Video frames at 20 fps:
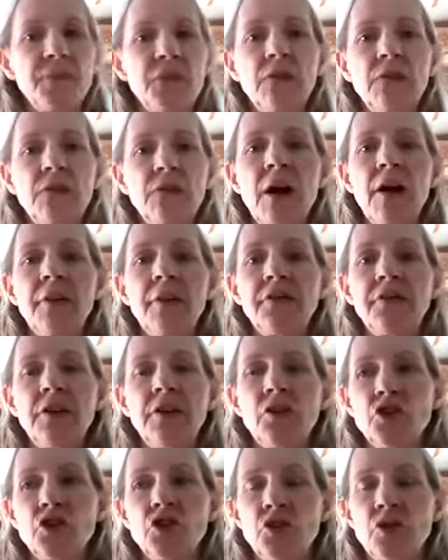soft
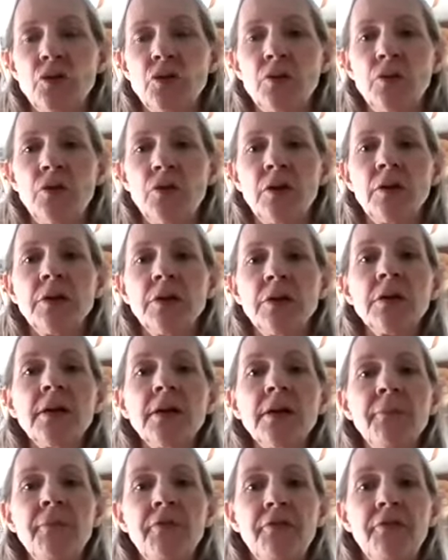tissue, the
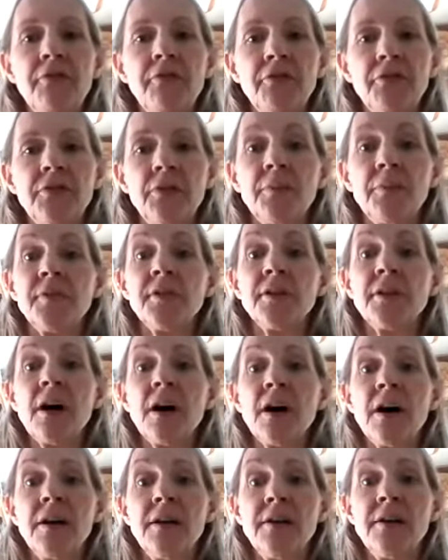lymph, the
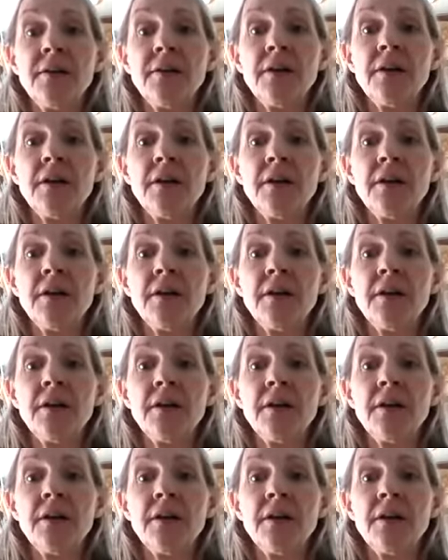blood.